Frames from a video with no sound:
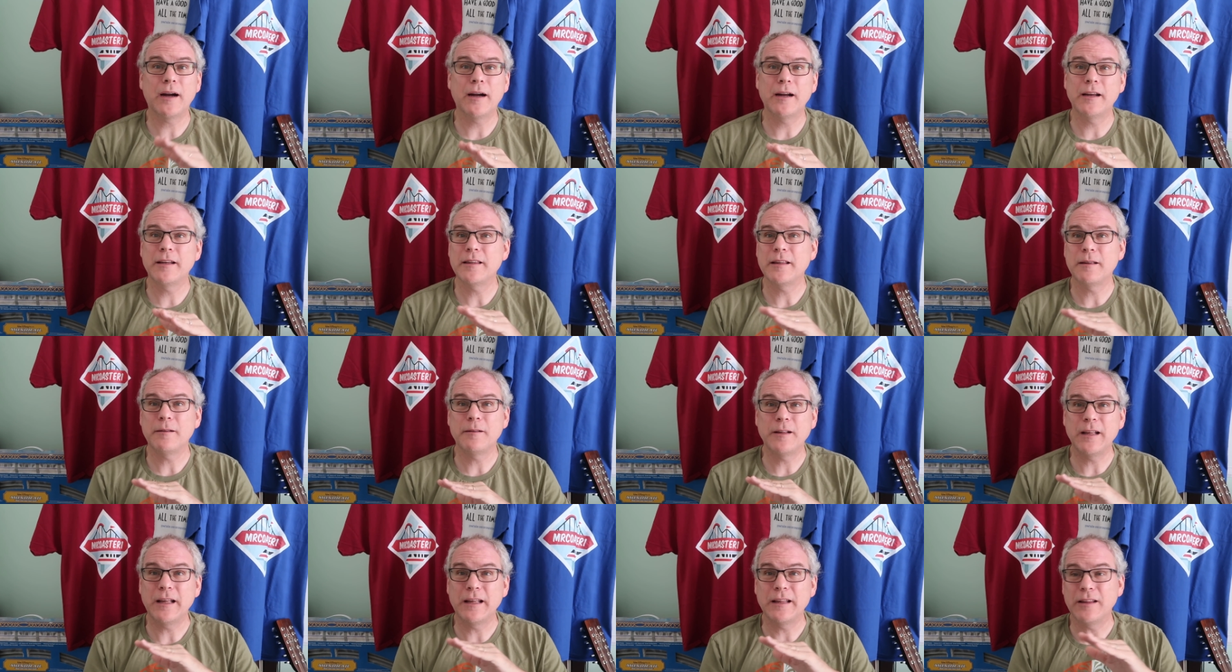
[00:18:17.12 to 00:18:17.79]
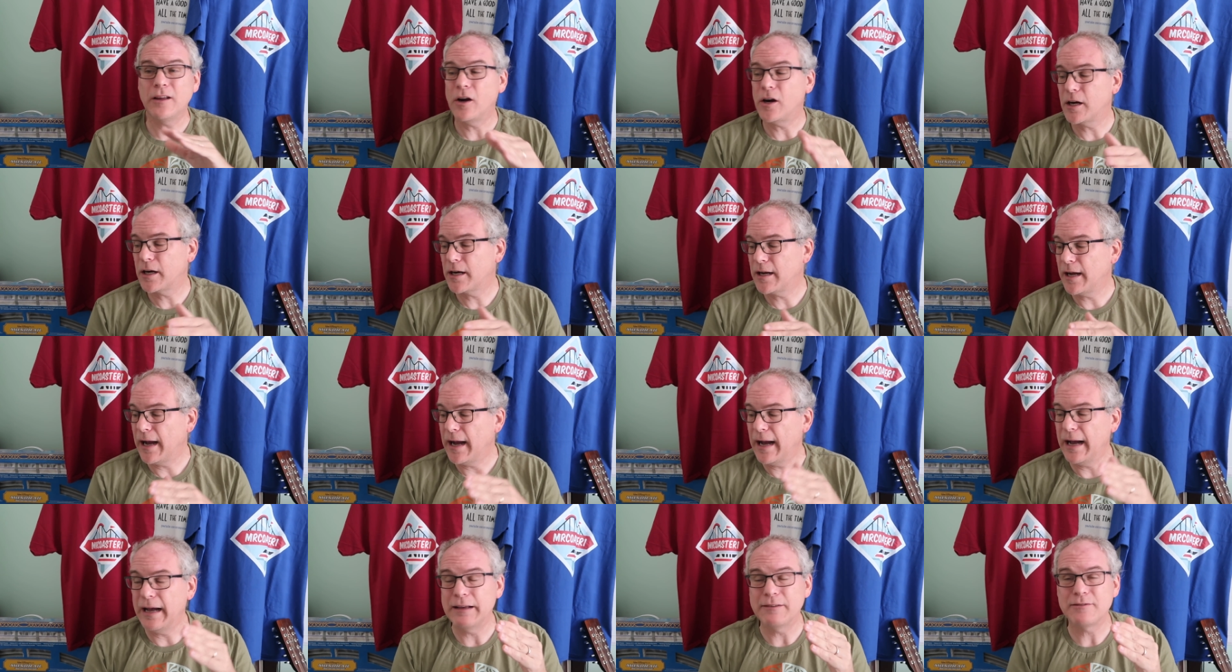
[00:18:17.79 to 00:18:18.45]
in the
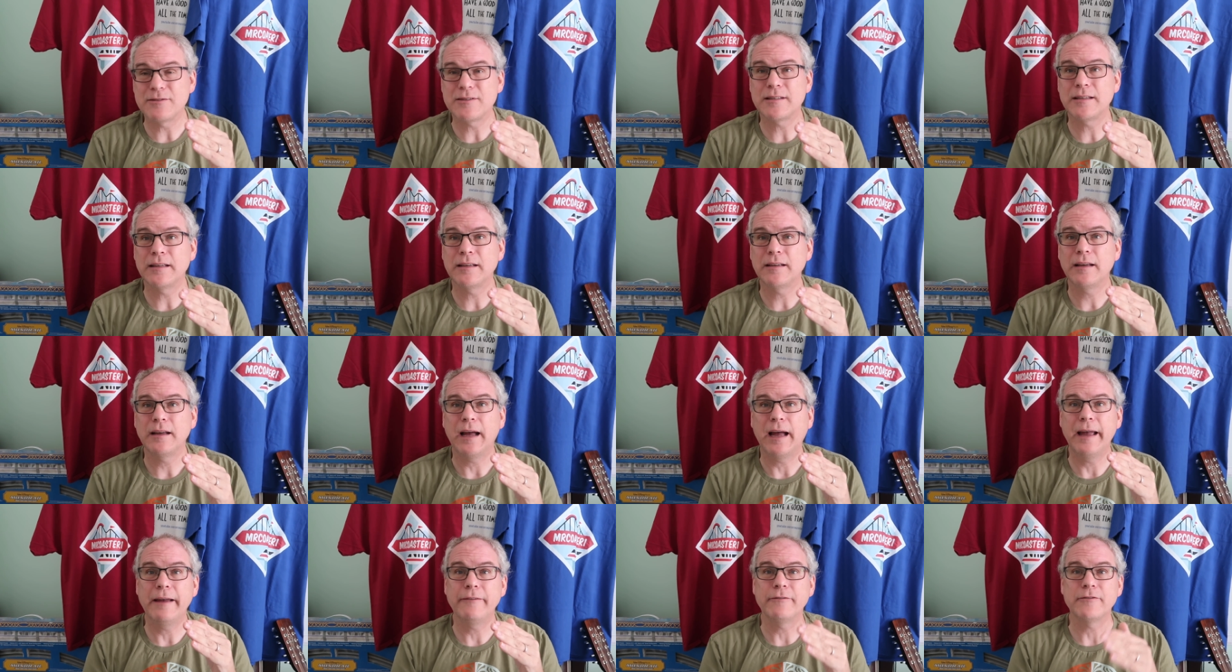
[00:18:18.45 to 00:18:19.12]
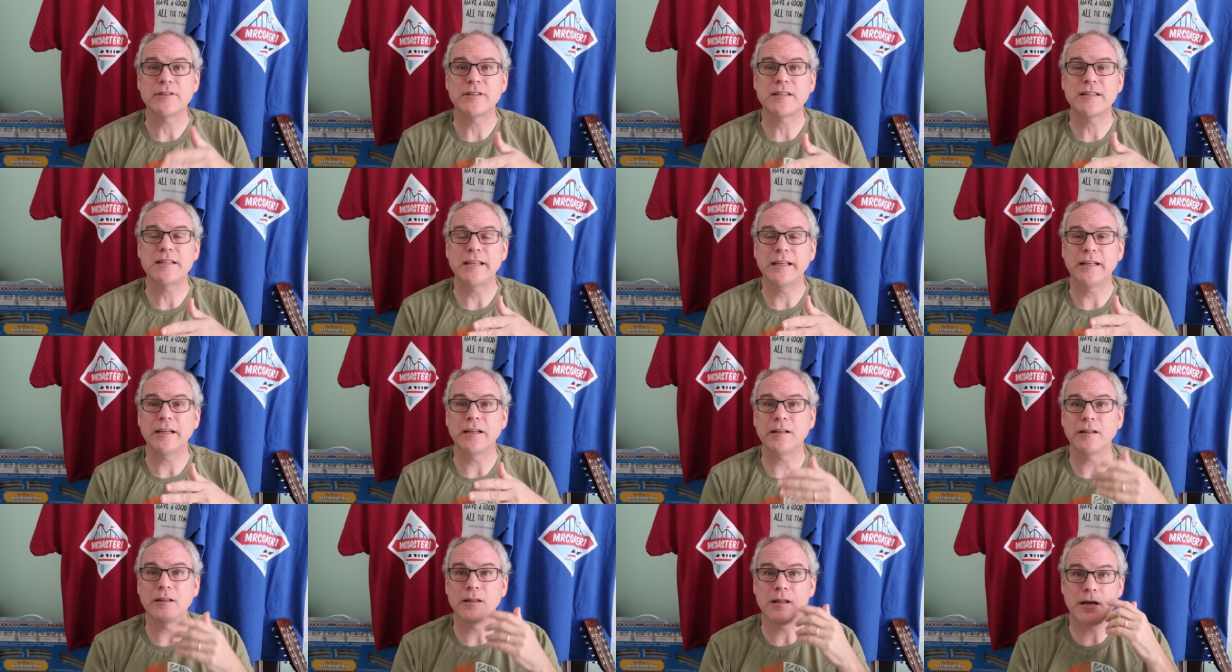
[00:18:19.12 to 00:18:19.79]
archives, I haven't seen
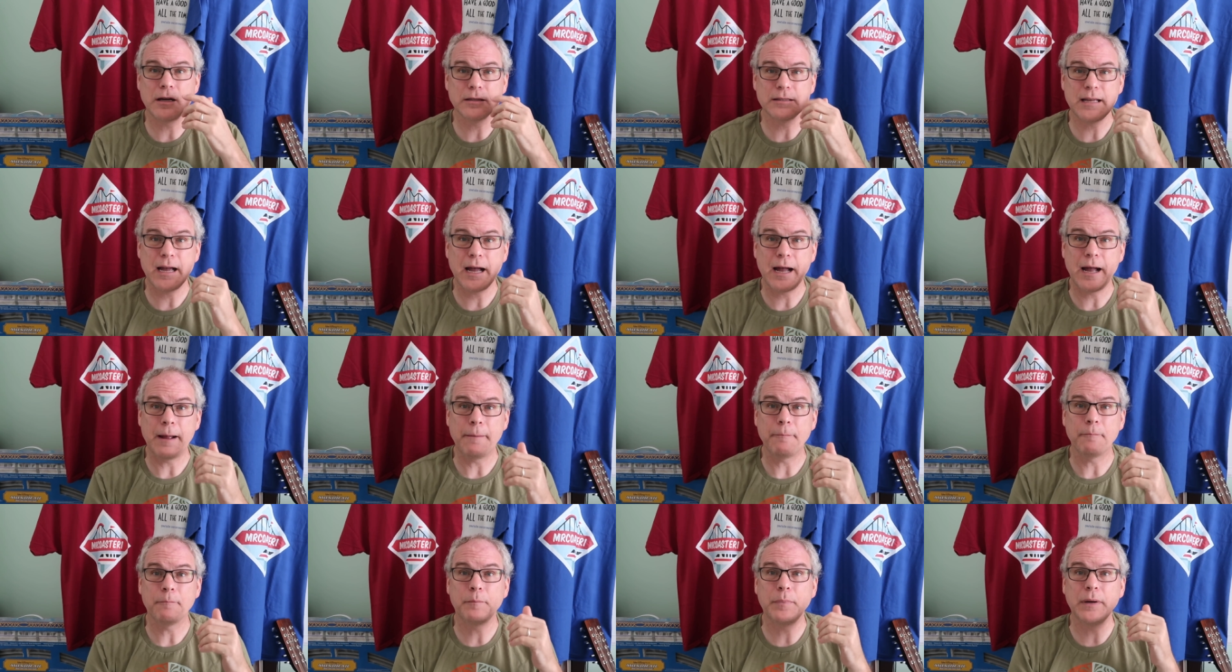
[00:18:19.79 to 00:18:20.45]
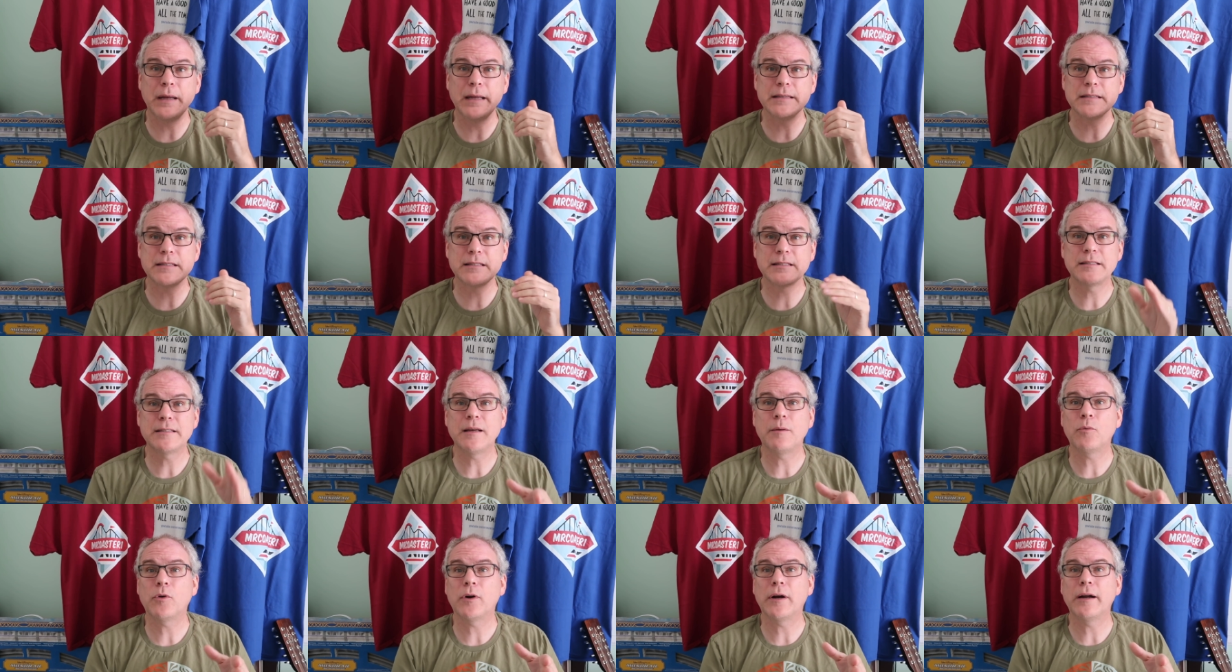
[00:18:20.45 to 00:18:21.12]
it in a long time, but
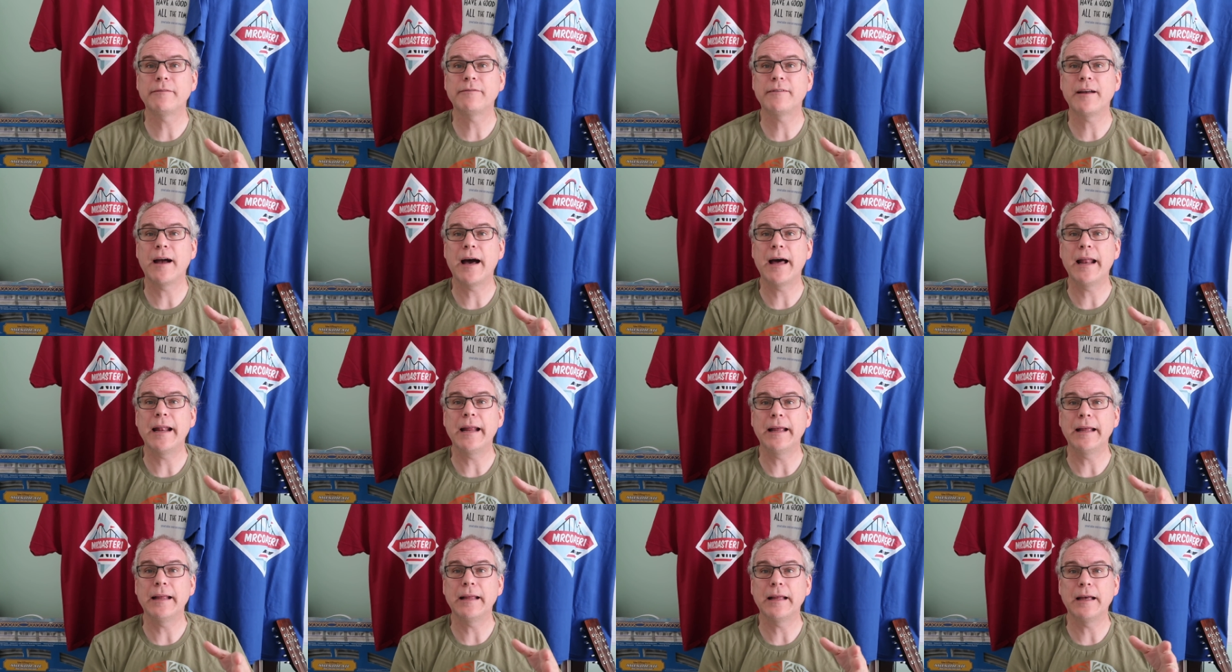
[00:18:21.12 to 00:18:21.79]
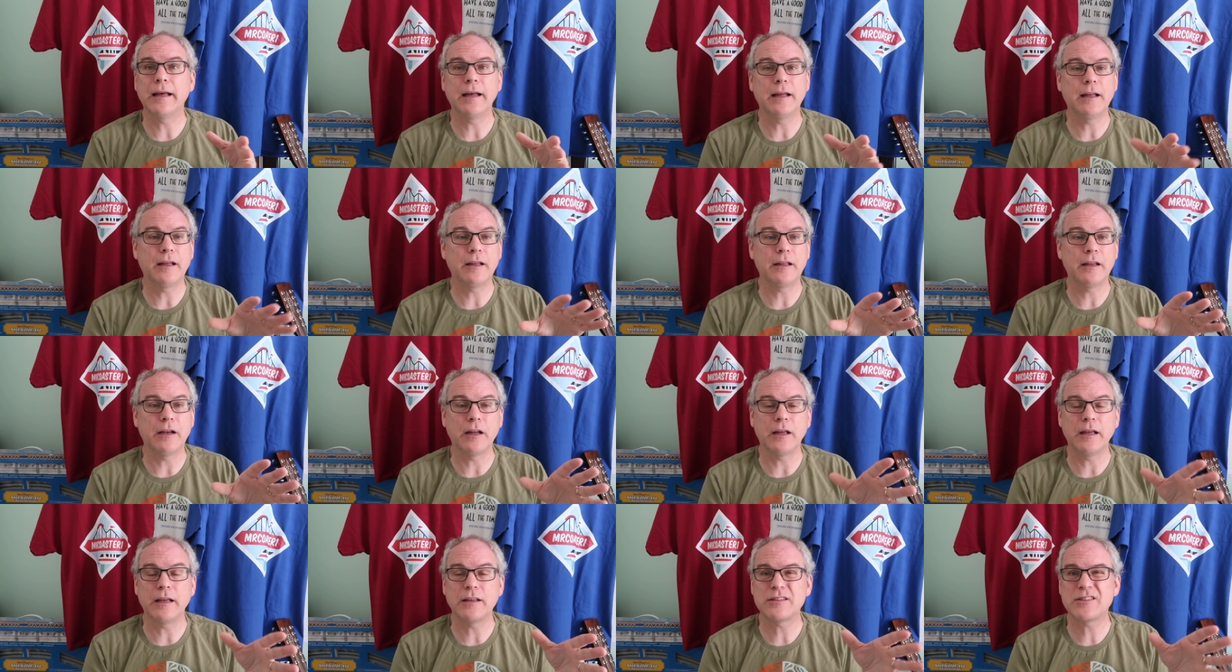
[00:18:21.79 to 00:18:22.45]
somewhere I've got it,
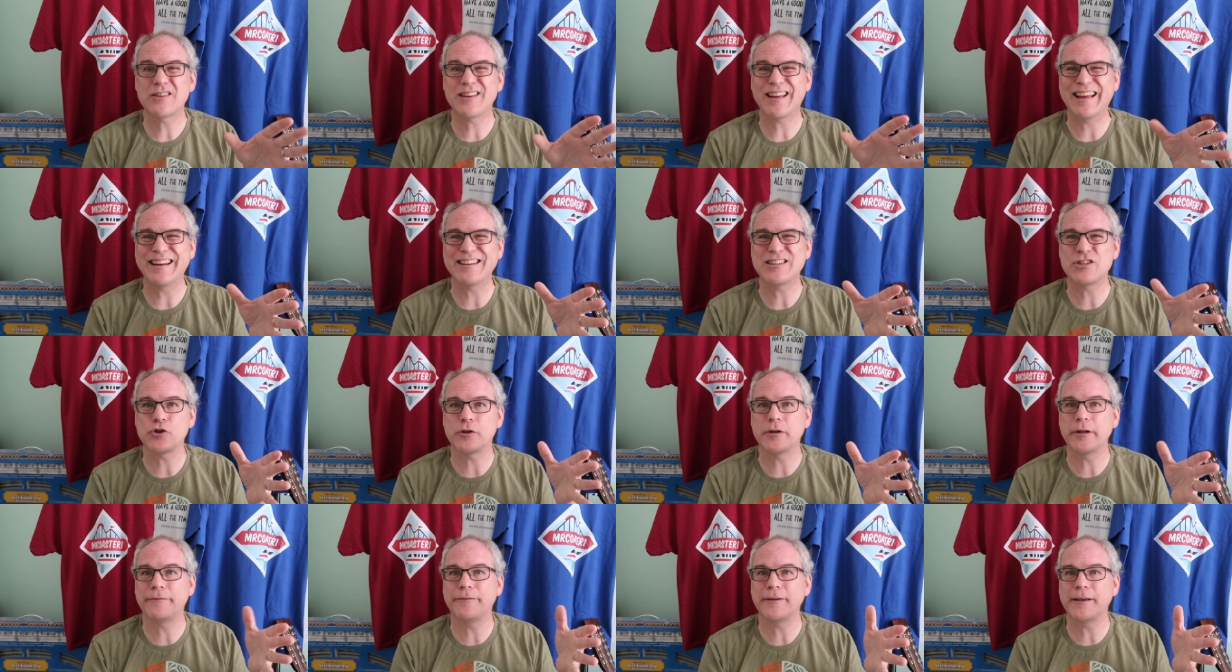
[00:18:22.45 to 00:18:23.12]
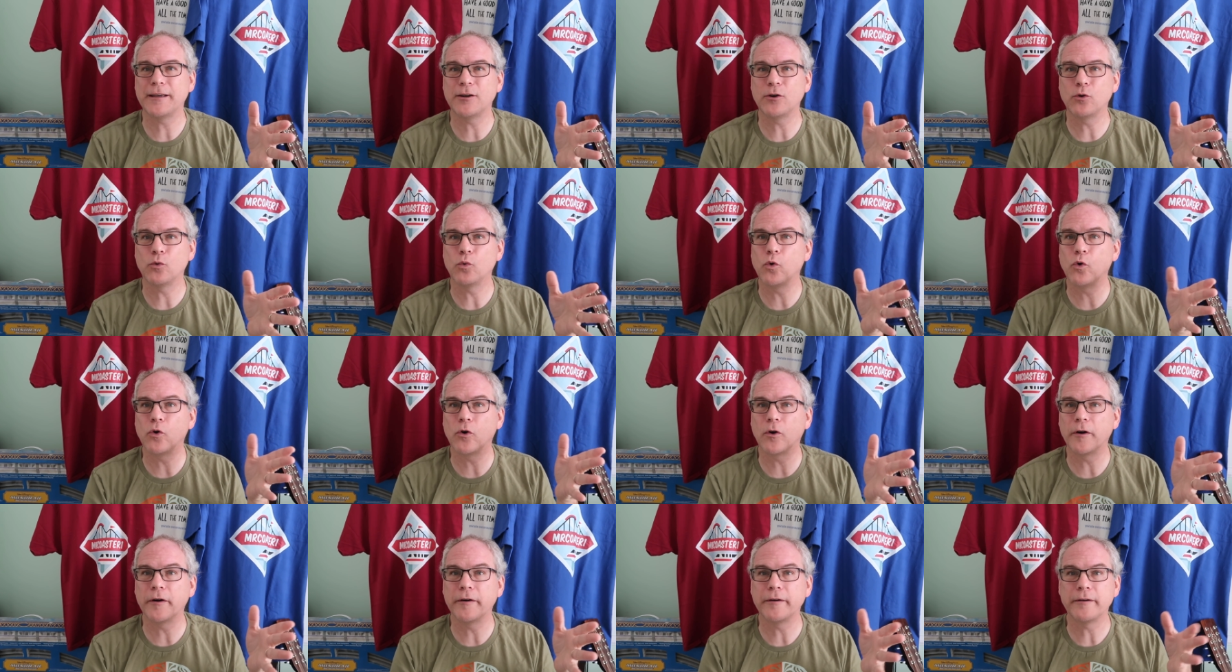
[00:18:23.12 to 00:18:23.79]
and it's got a certificate
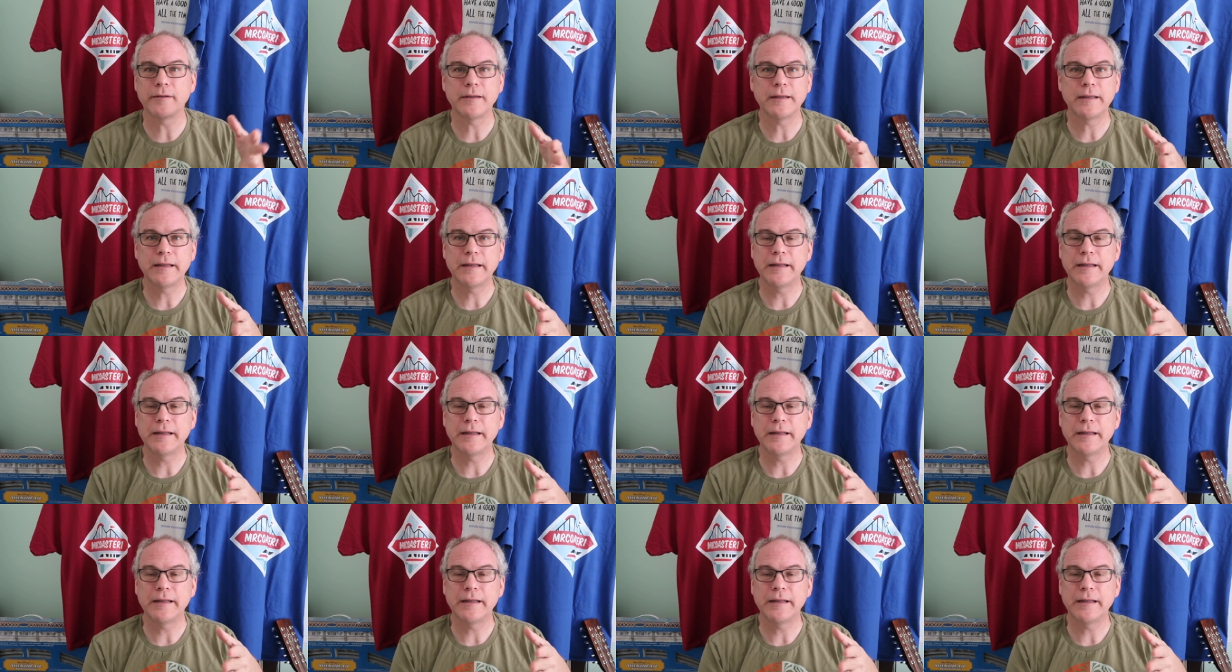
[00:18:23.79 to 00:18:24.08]
award,